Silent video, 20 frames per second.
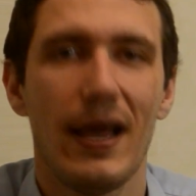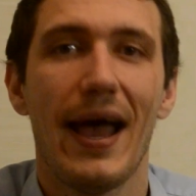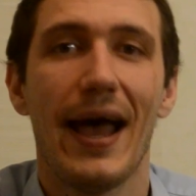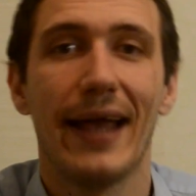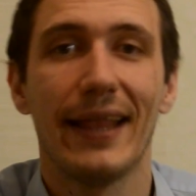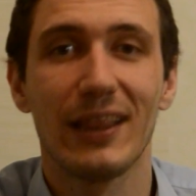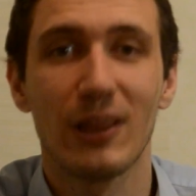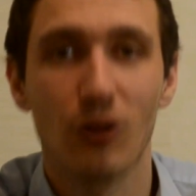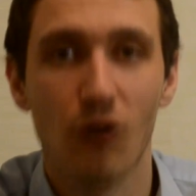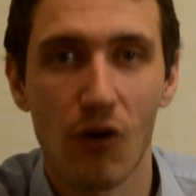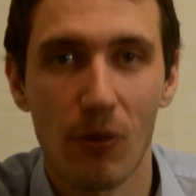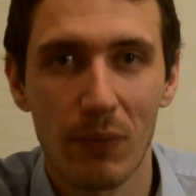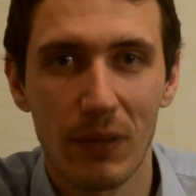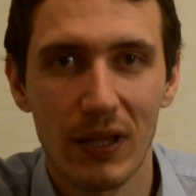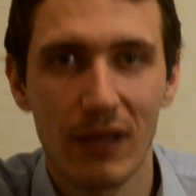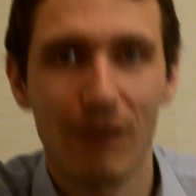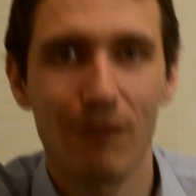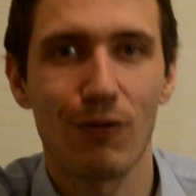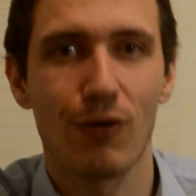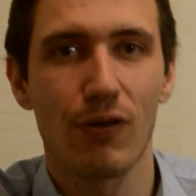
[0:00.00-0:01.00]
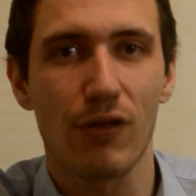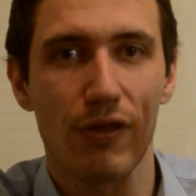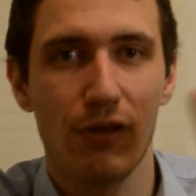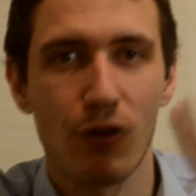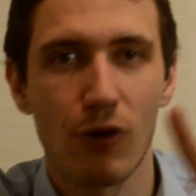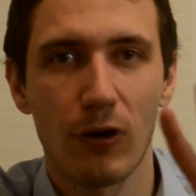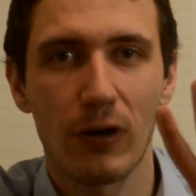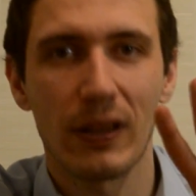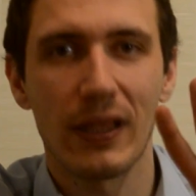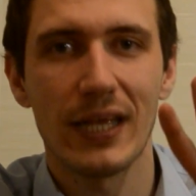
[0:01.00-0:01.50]
And normally for the
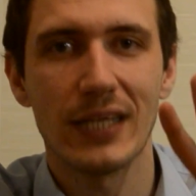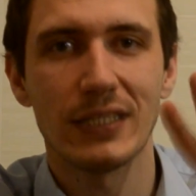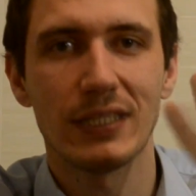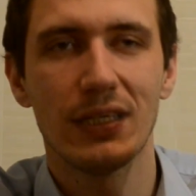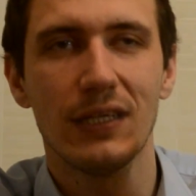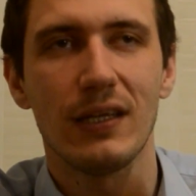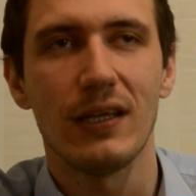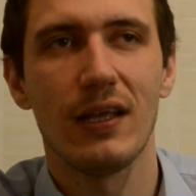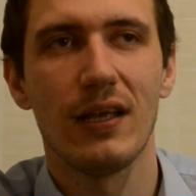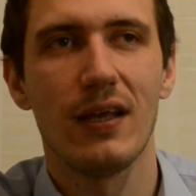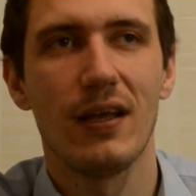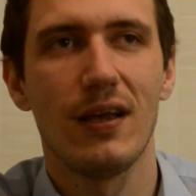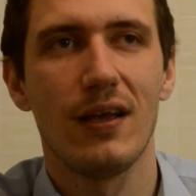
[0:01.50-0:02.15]
third lesson,